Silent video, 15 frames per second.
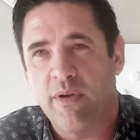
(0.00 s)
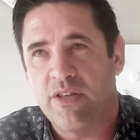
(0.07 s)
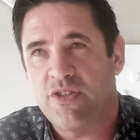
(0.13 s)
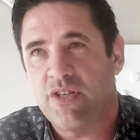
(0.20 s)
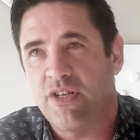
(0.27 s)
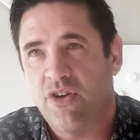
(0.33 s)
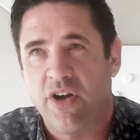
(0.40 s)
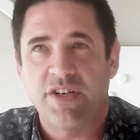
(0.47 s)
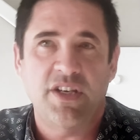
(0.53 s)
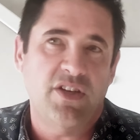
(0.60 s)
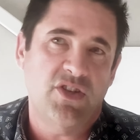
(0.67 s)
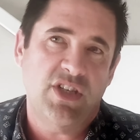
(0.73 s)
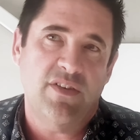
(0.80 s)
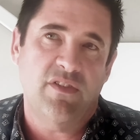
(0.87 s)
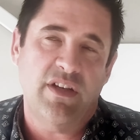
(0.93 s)
It's a
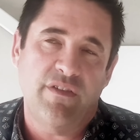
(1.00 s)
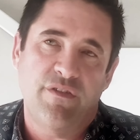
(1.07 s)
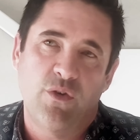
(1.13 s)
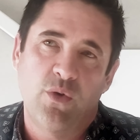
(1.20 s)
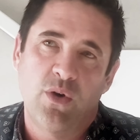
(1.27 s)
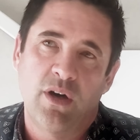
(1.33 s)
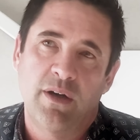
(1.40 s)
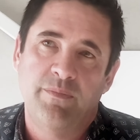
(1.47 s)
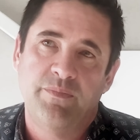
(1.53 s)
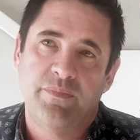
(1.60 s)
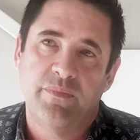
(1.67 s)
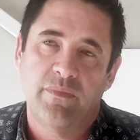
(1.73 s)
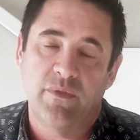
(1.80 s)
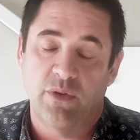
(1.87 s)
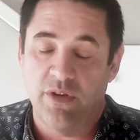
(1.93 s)
1974,
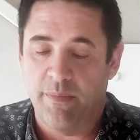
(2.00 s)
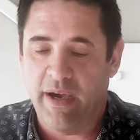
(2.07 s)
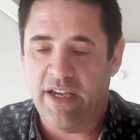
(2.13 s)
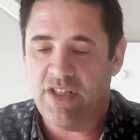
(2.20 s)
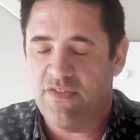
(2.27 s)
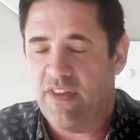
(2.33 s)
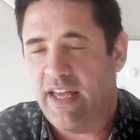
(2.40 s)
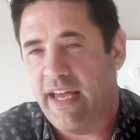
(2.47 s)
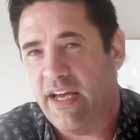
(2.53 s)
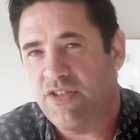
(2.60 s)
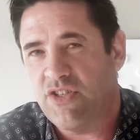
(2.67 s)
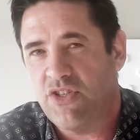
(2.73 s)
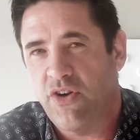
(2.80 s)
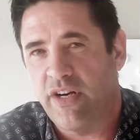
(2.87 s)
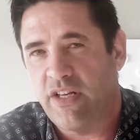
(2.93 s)
or the base of the house
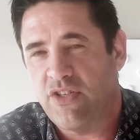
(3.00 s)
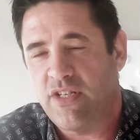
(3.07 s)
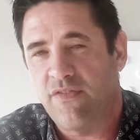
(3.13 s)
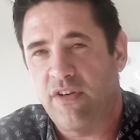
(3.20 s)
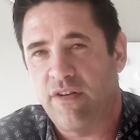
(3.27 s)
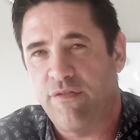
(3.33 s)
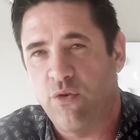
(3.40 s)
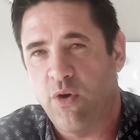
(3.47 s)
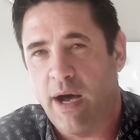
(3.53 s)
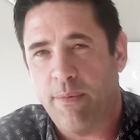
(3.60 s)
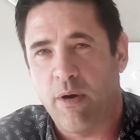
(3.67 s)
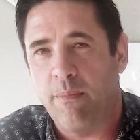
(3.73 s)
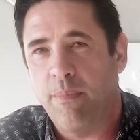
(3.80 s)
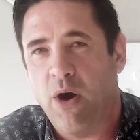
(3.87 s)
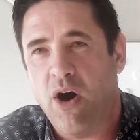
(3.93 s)
is 1974, up
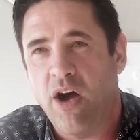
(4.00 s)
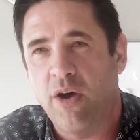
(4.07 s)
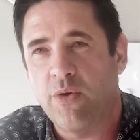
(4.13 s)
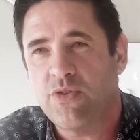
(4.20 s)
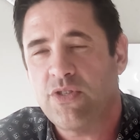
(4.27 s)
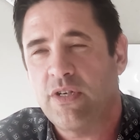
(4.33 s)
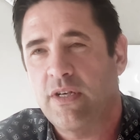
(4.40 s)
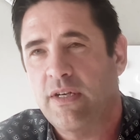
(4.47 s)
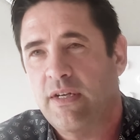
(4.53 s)
on piles,